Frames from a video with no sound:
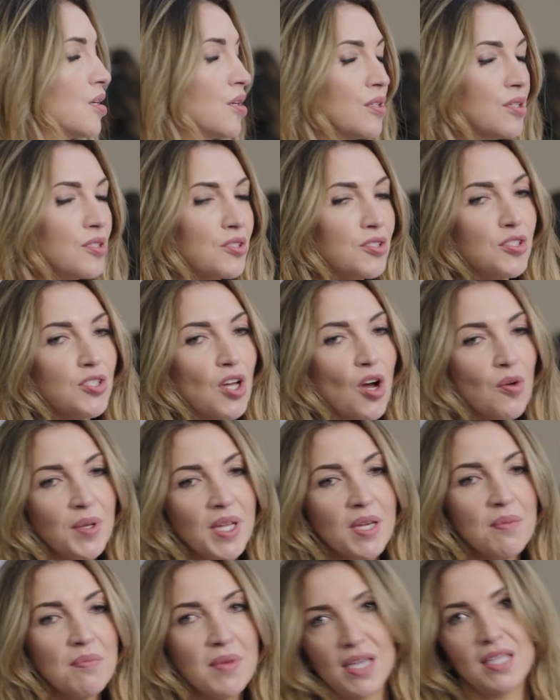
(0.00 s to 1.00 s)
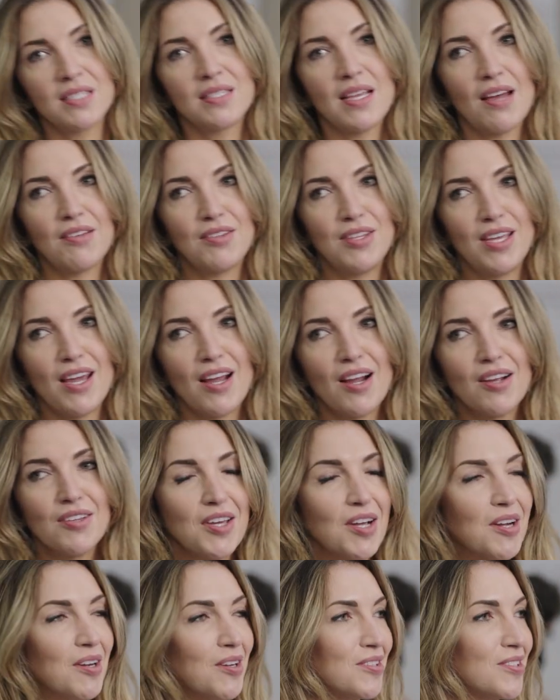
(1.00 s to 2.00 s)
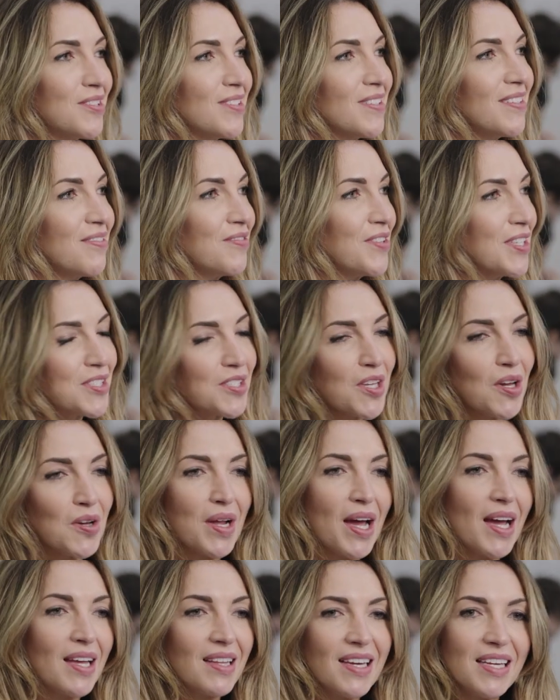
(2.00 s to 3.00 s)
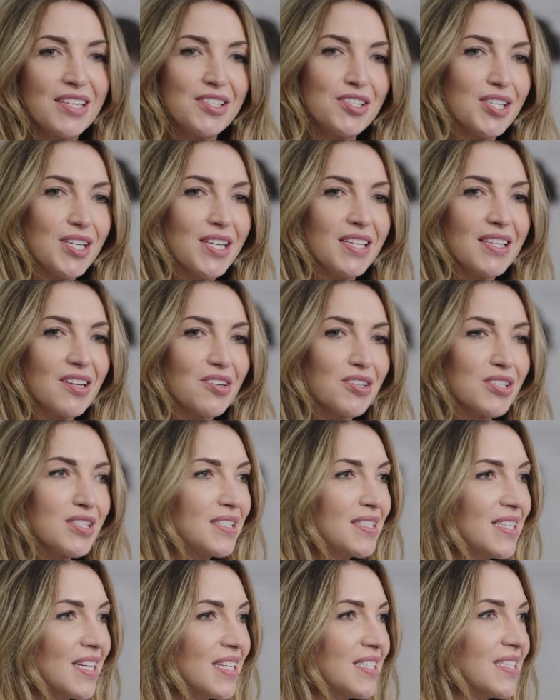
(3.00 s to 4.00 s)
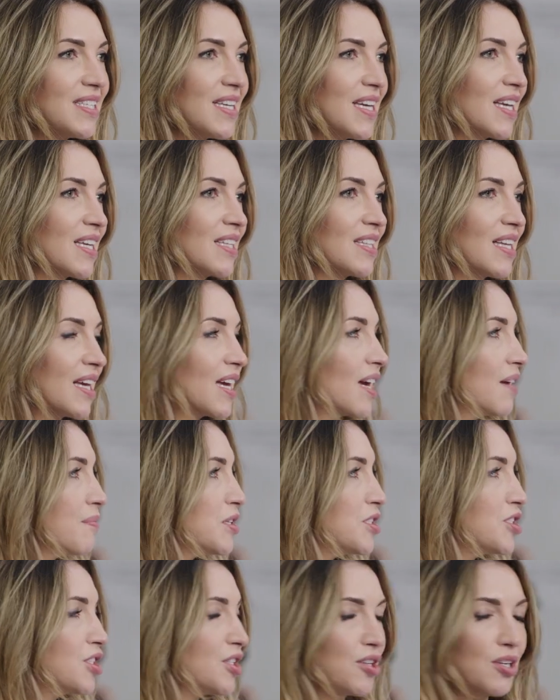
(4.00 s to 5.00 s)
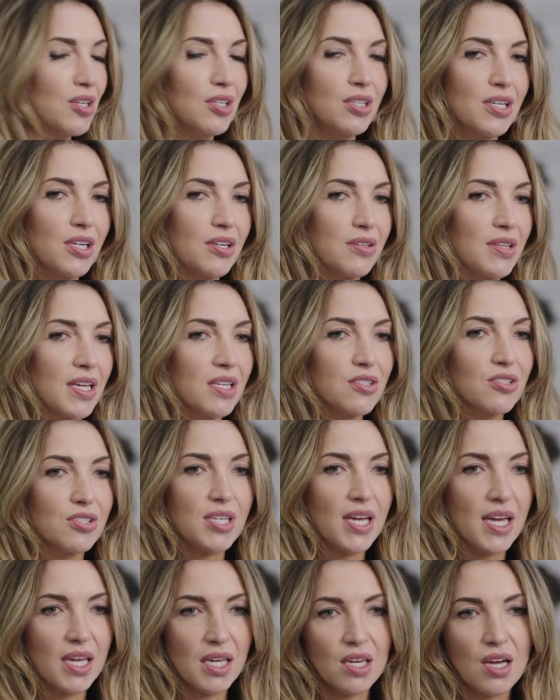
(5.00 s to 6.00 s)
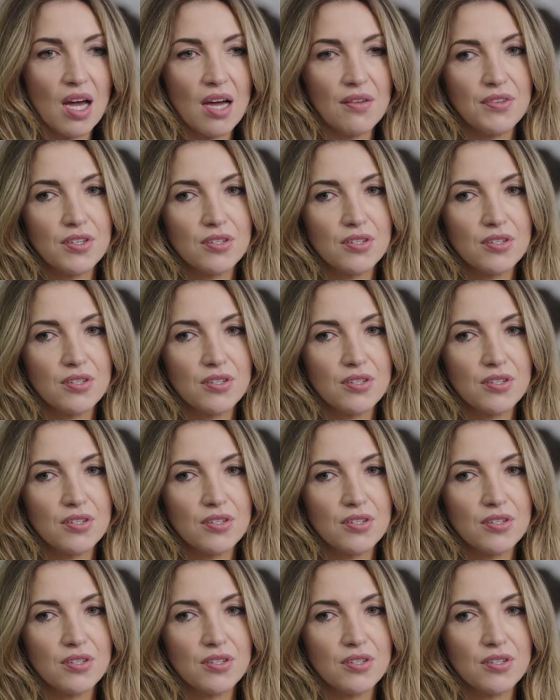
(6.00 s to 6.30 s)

There's so many MIGs out there. There's viscodilation, there's stenting, and like I mentioned earlier, things are taking off.